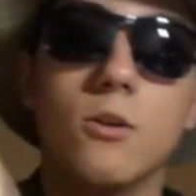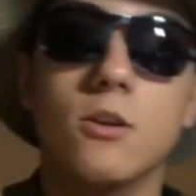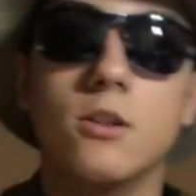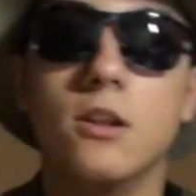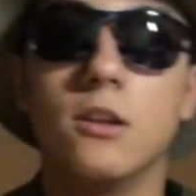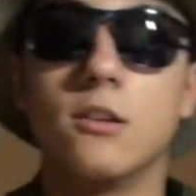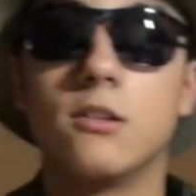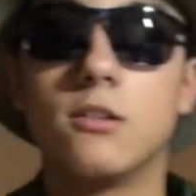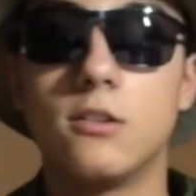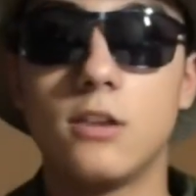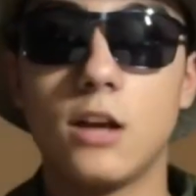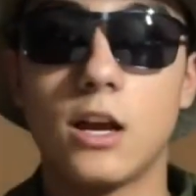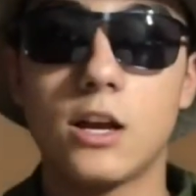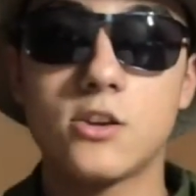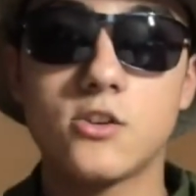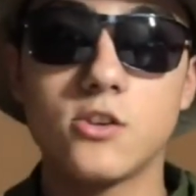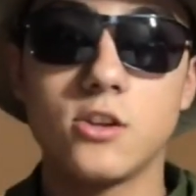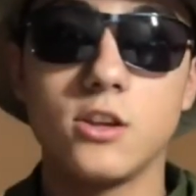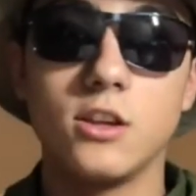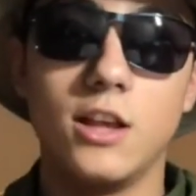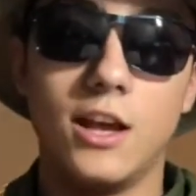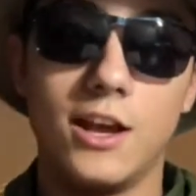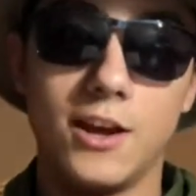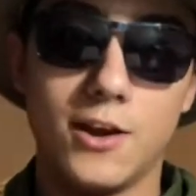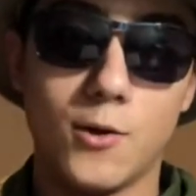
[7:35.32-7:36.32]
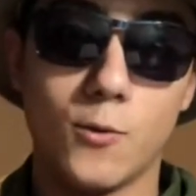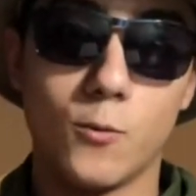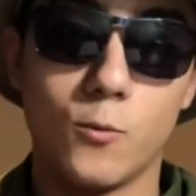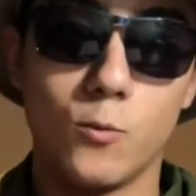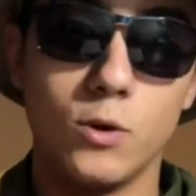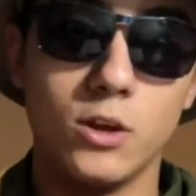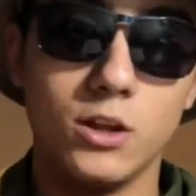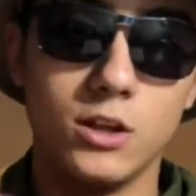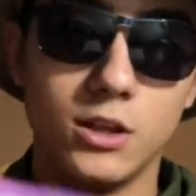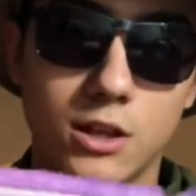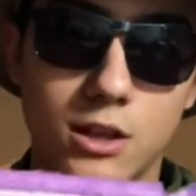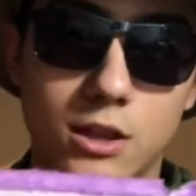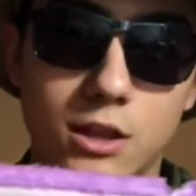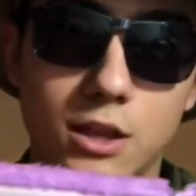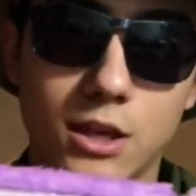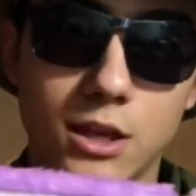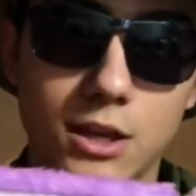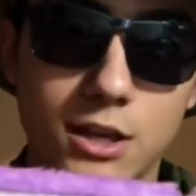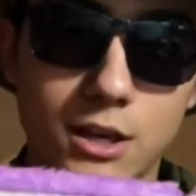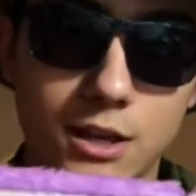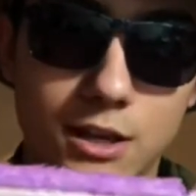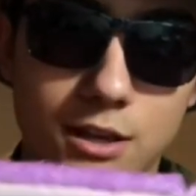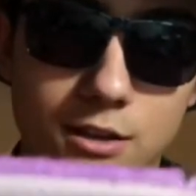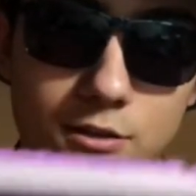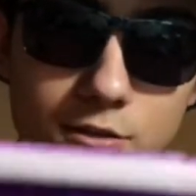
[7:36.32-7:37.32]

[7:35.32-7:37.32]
this is actually like really thick. It's